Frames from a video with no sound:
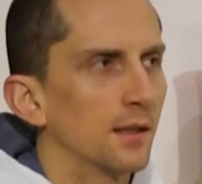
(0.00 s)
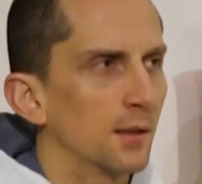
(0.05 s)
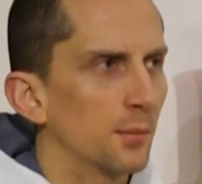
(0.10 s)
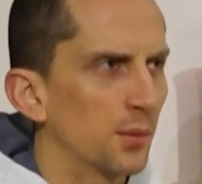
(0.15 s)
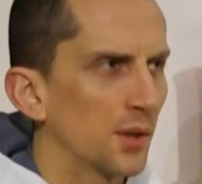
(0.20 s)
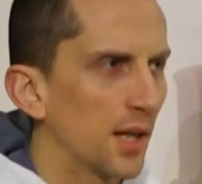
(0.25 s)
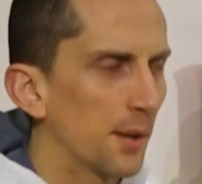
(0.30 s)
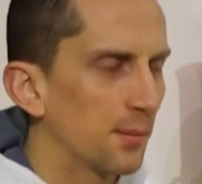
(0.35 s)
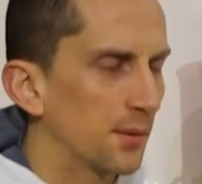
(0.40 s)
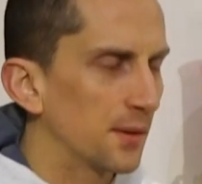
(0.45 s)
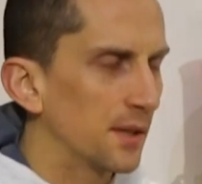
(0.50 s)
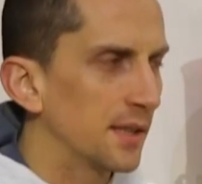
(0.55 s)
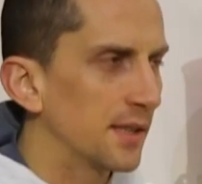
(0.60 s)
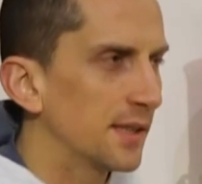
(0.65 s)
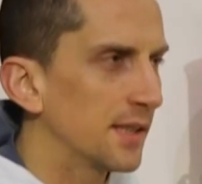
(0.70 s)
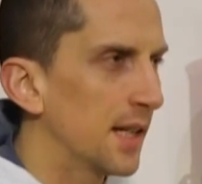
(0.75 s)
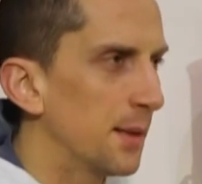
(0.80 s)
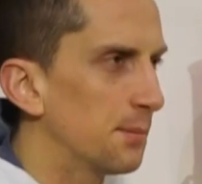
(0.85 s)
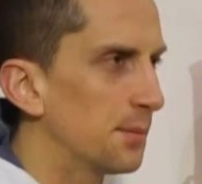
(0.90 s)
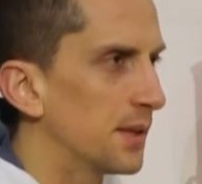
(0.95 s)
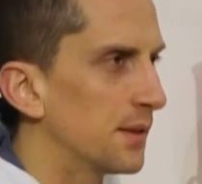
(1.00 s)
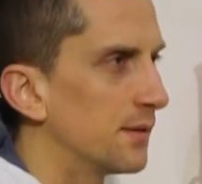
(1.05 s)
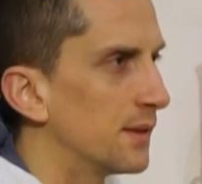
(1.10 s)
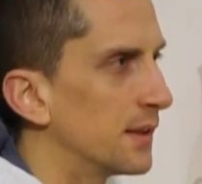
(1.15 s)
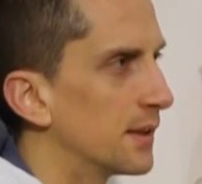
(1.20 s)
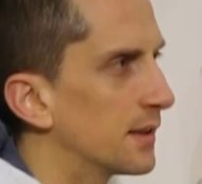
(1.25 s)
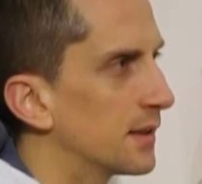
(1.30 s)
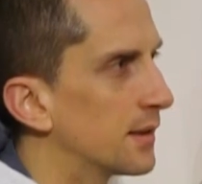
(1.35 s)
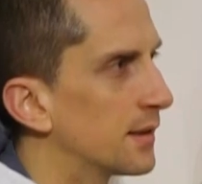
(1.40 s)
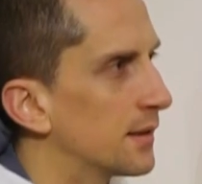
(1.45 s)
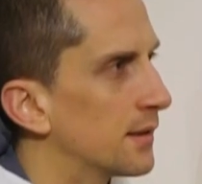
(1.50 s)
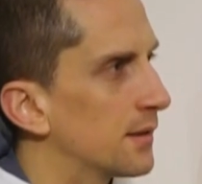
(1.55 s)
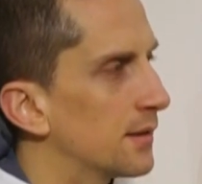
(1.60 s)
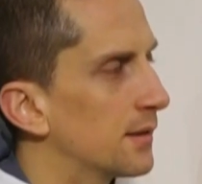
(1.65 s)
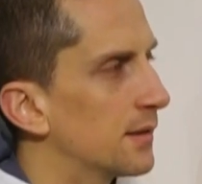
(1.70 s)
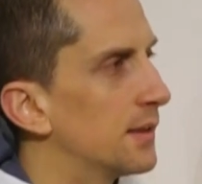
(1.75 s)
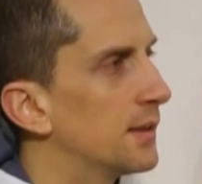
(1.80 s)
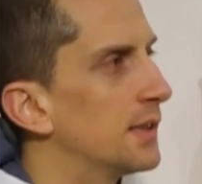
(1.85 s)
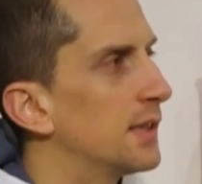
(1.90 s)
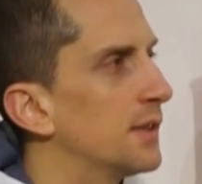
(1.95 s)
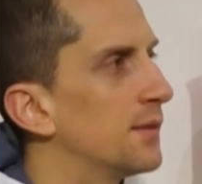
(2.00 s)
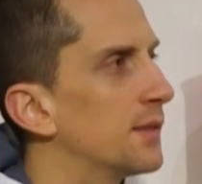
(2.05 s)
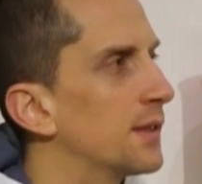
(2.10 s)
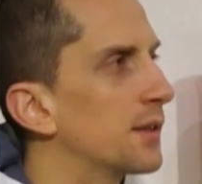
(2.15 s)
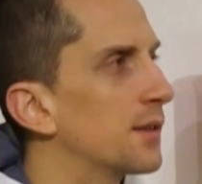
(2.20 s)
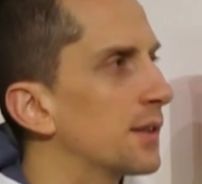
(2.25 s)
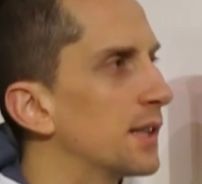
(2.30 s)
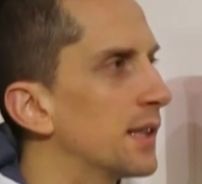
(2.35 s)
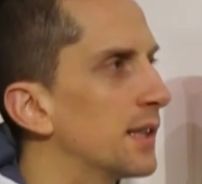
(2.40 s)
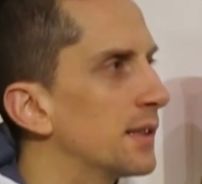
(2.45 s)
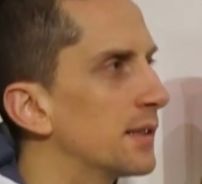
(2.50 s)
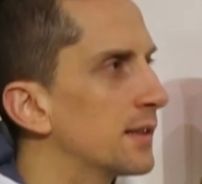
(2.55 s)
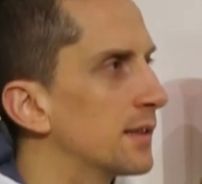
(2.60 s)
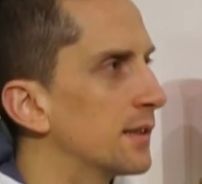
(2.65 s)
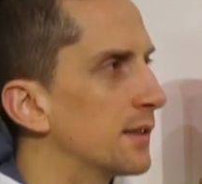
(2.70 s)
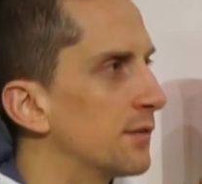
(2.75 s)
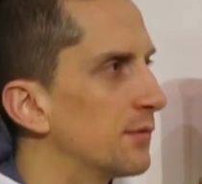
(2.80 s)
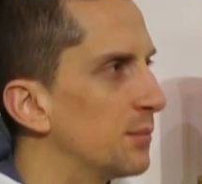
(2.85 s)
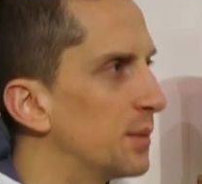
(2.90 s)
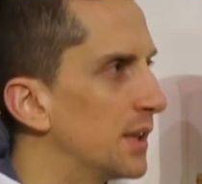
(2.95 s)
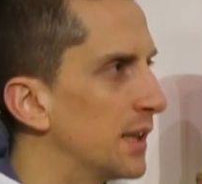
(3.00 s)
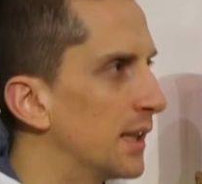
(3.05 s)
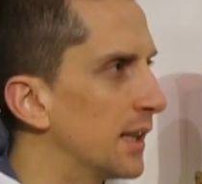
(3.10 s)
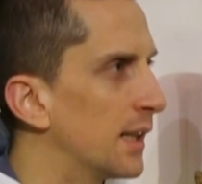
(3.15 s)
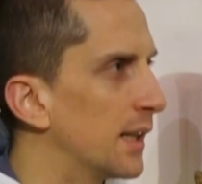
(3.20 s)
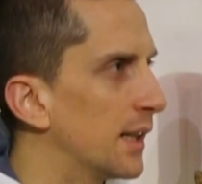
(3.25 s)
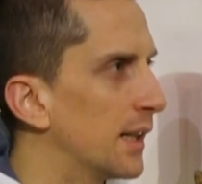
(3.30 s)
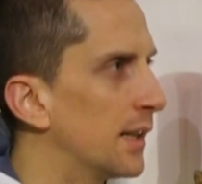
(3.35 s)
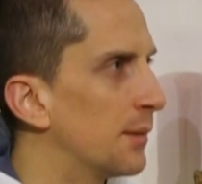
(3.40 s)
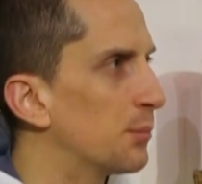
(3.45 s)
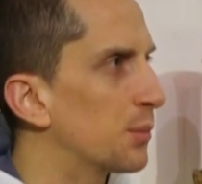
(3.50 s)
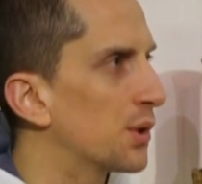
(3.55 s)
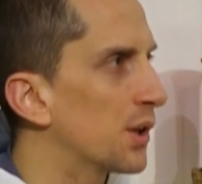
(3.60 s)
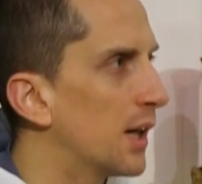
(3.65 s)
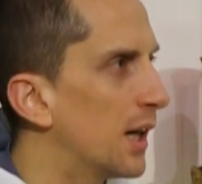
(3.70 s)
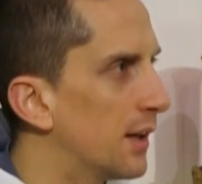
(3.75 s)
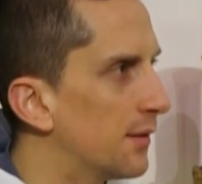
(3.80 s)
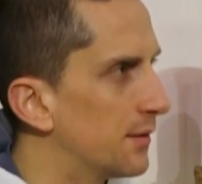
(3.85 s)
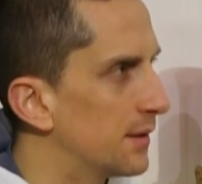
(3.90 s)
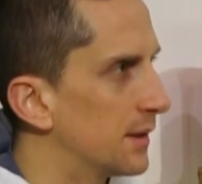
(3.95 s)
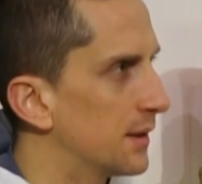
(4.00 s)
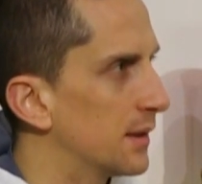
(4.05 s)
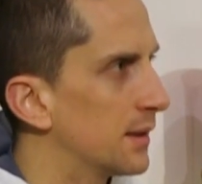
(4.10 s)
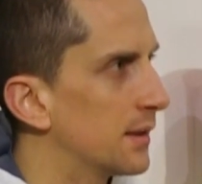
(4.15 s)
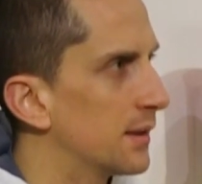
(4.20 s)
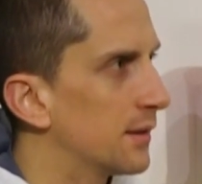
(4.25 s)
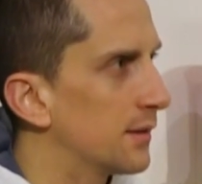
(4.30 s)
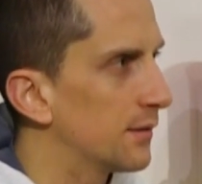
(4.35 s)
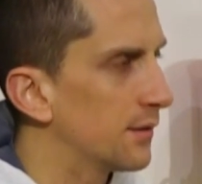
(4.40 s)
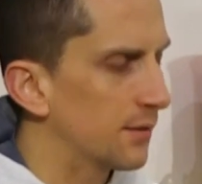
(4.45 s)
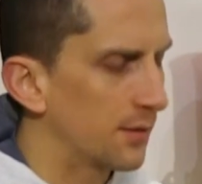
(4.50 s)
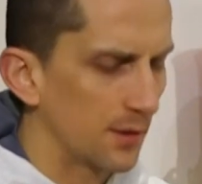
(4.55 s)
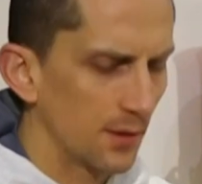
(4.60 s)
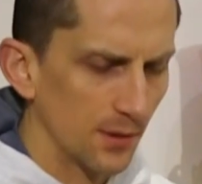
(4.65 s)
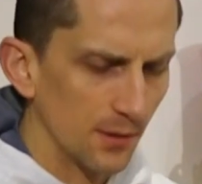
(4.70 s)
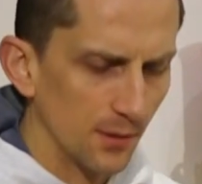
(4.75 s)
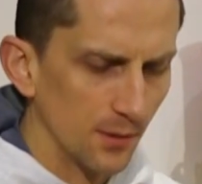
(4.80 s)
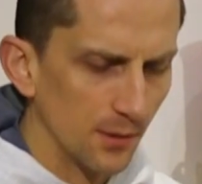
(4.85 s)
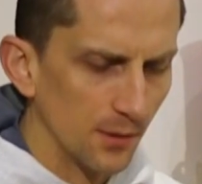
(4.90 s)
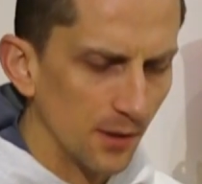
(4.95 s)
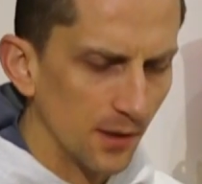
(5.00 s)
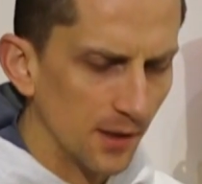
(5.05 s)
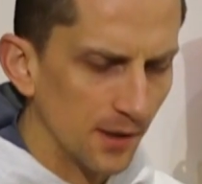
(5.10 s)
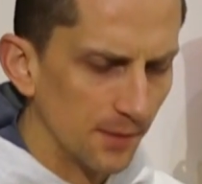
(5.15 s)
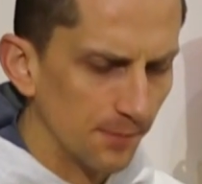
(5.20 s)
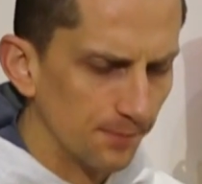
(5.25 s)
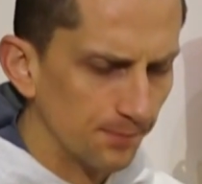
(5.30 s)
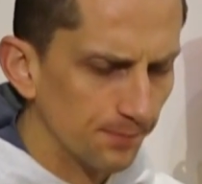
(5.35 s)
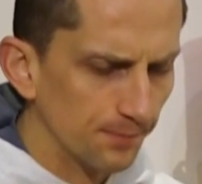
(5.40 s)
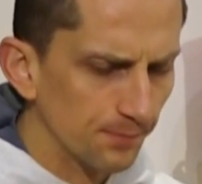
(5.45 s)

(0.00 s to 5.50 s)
the proper receptiveness to receive the grace of being a prophet for the Lord.